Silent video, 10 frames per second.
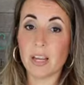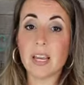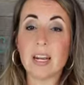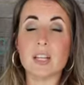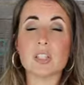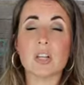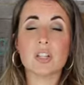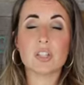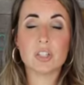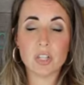It is
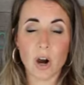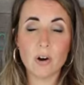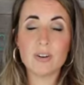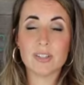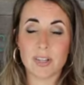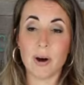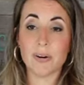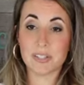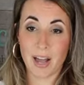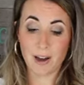so so
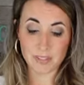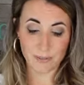soft.